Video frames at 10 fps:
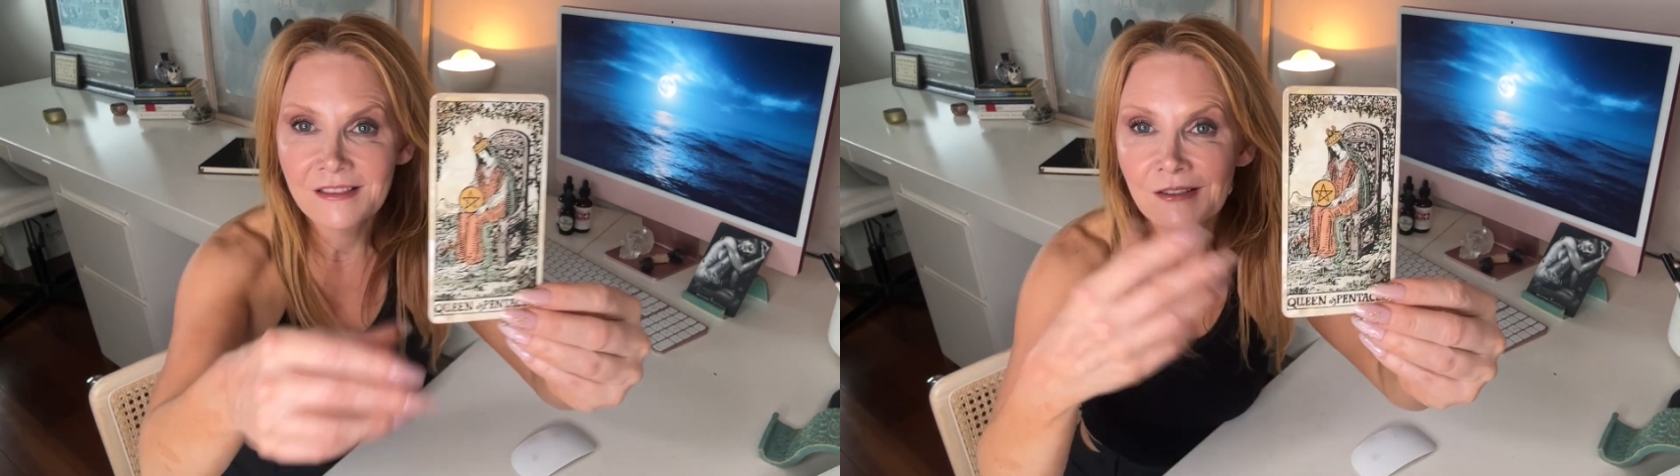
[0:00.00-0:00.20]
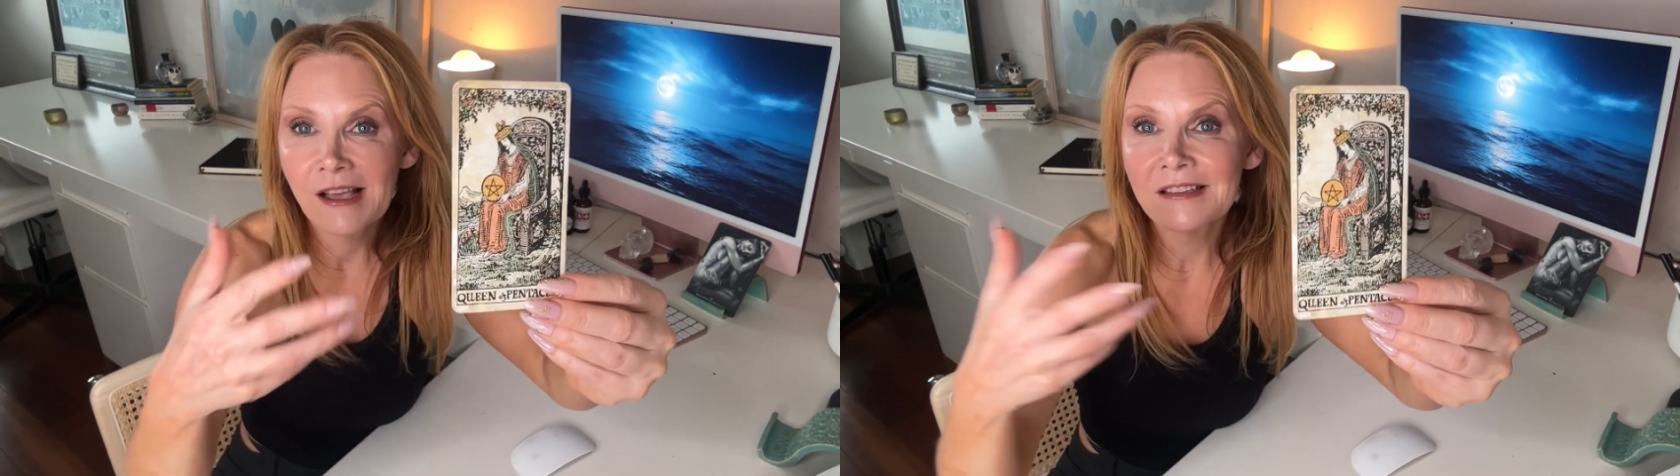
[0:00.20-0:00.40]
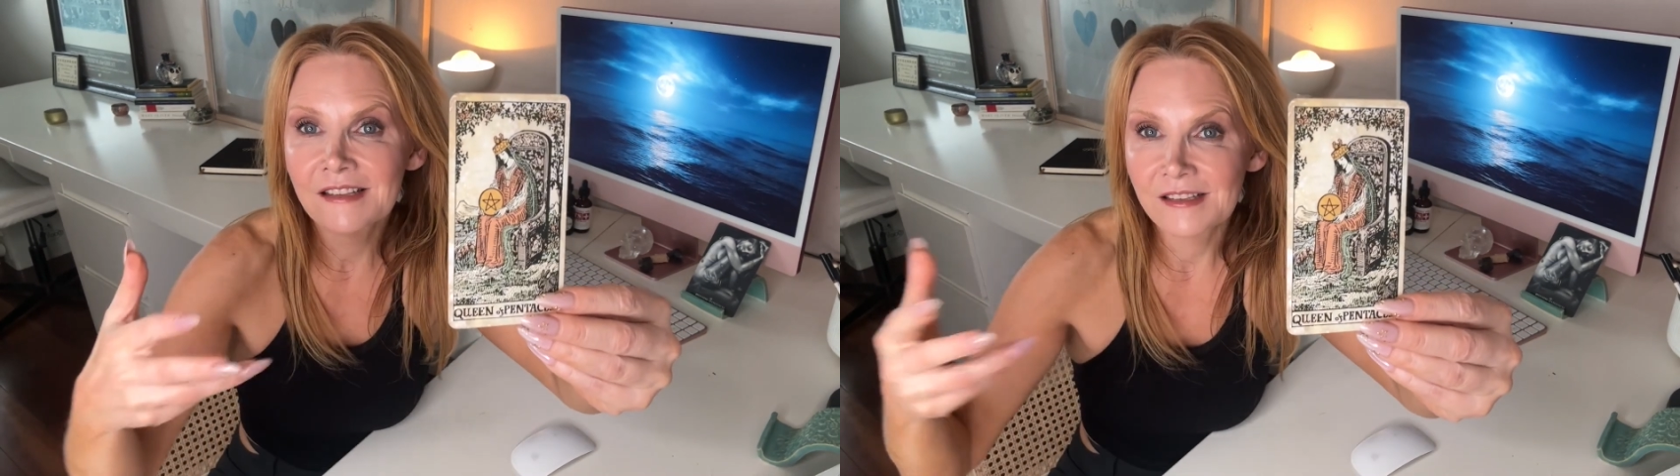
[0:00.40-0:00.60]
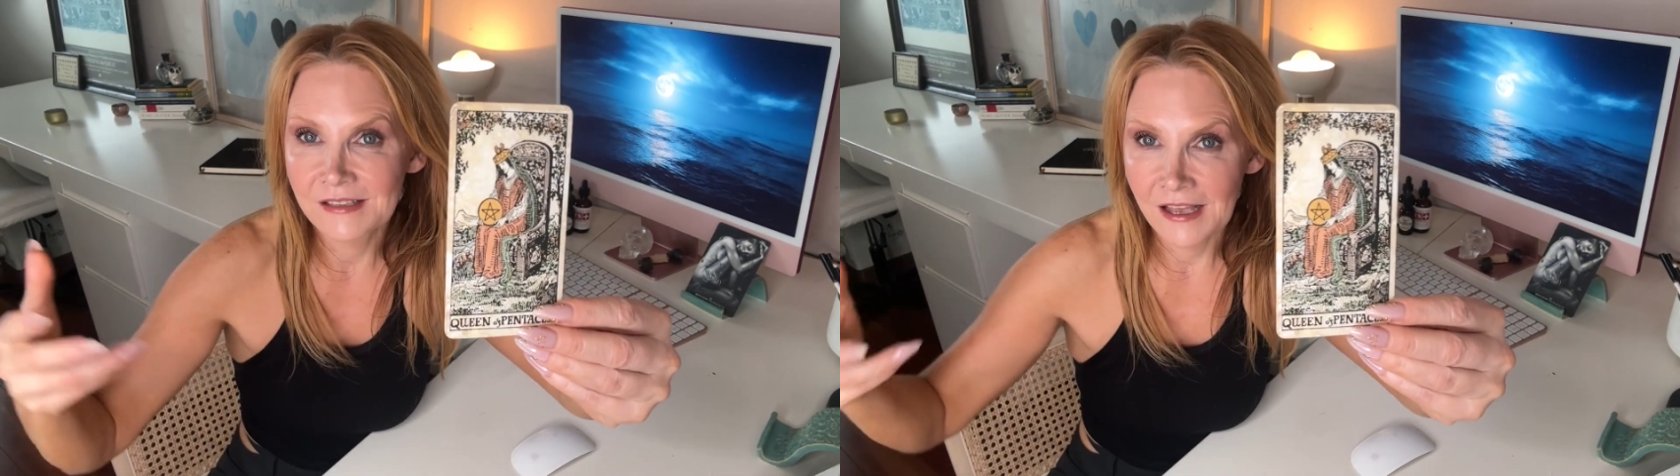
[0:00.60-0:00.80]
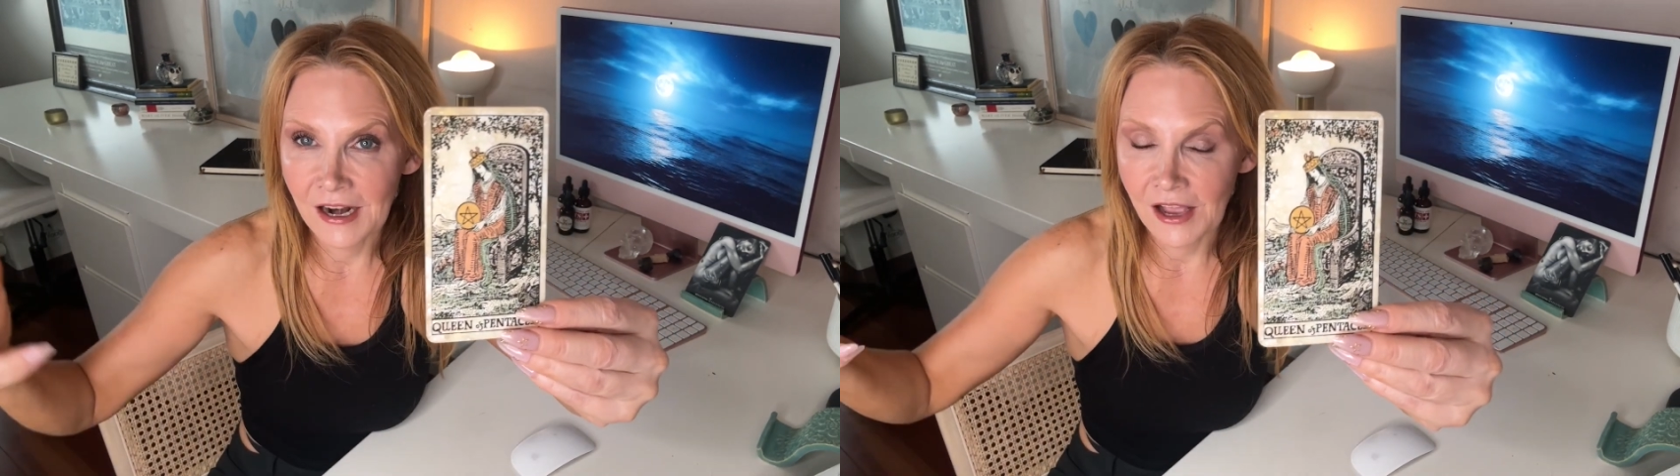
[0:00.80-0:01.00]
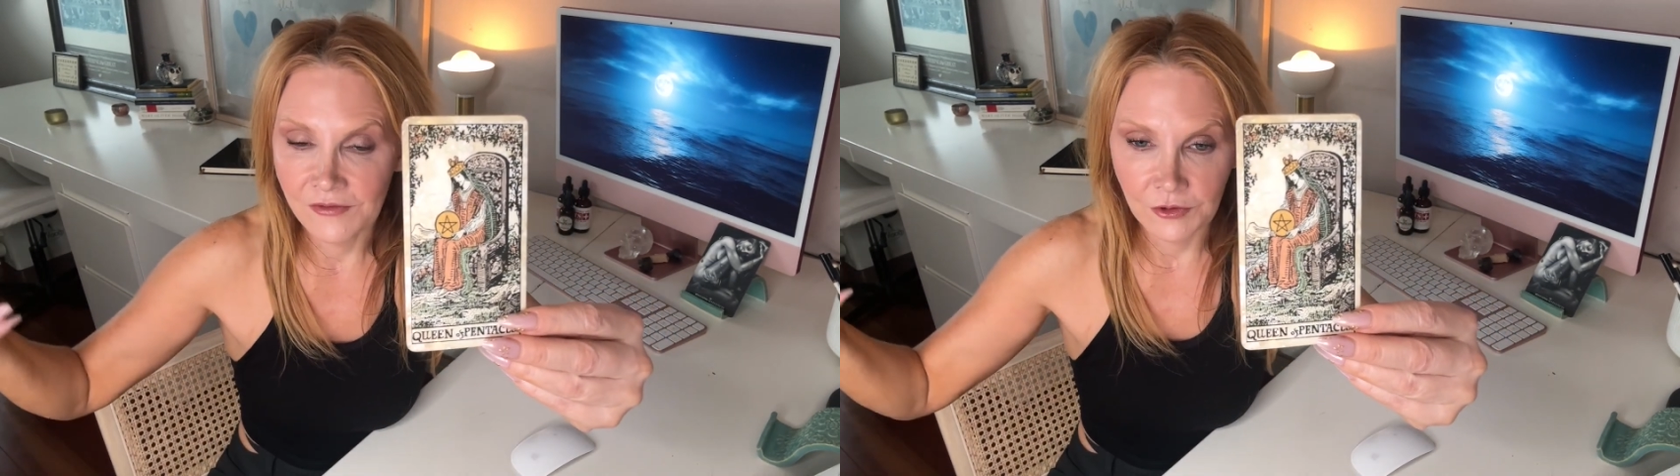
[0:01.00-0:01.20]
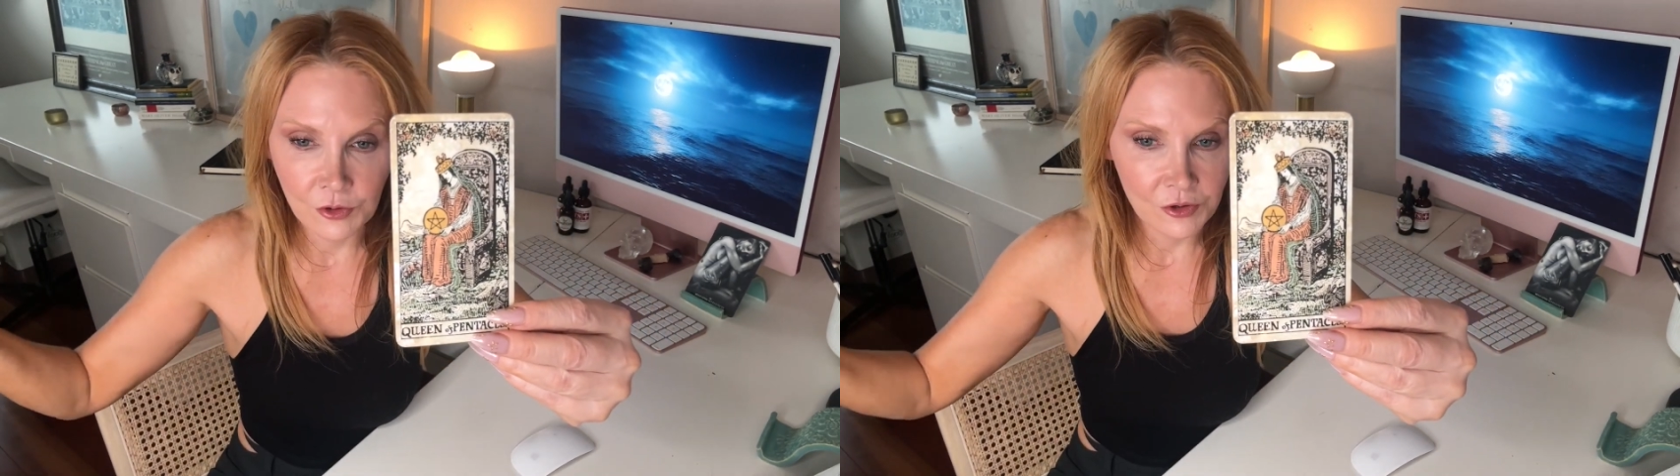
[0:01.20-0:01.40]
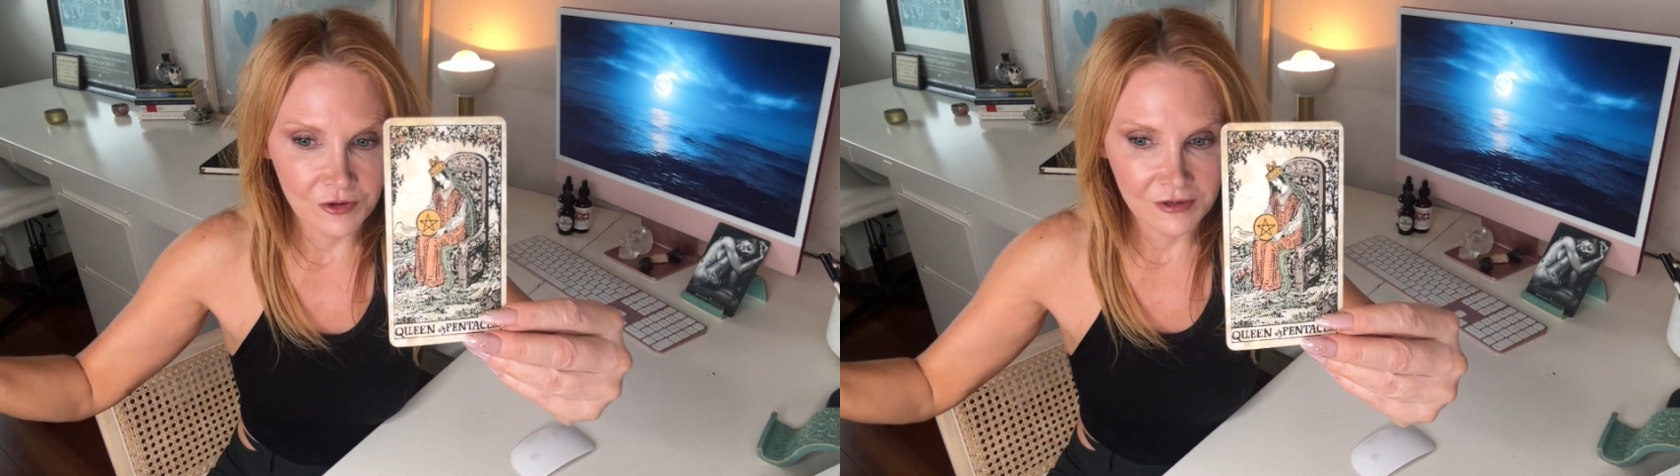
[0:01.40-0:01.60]
the lessons that I've
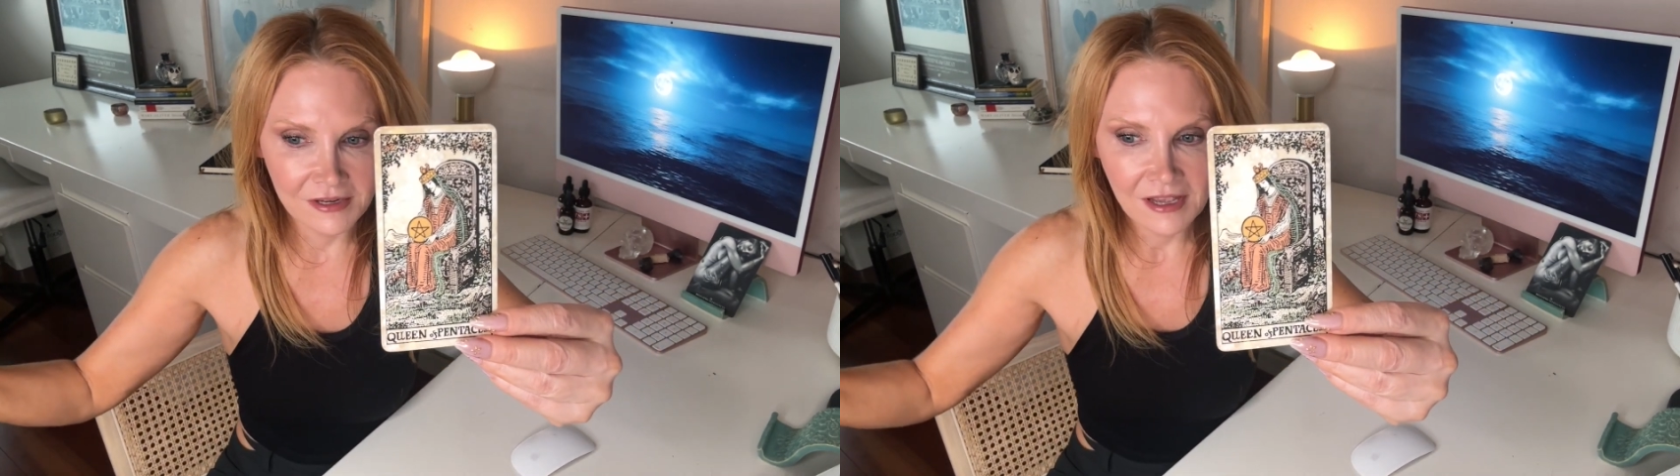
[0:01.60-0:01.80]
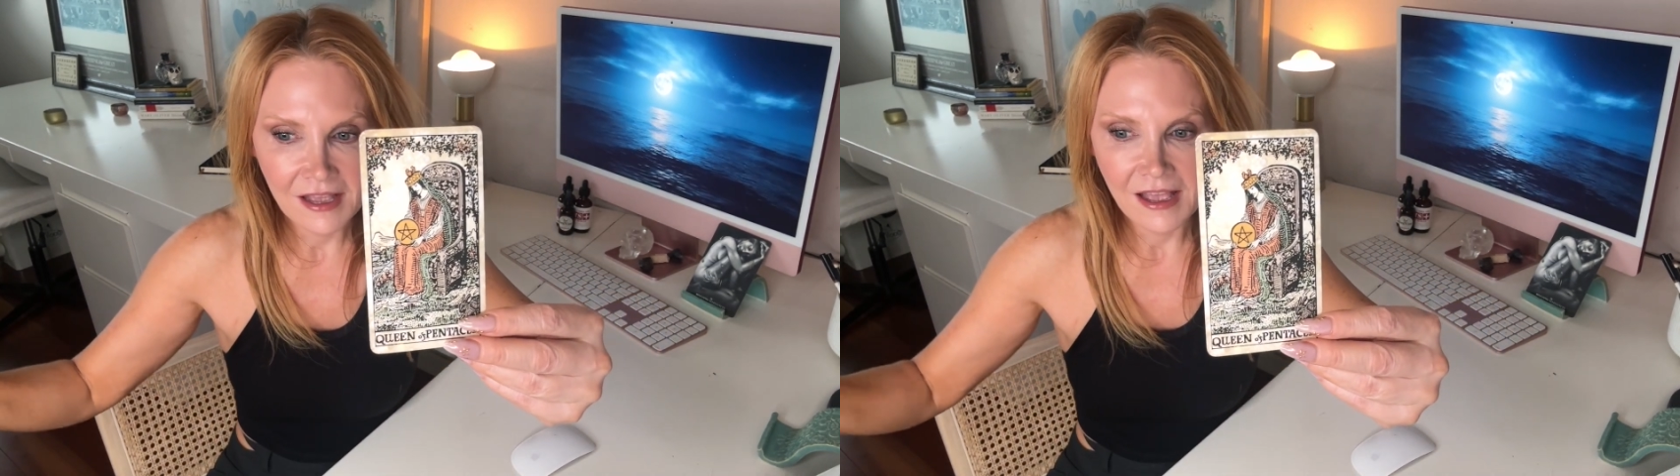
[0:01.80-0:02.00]
learned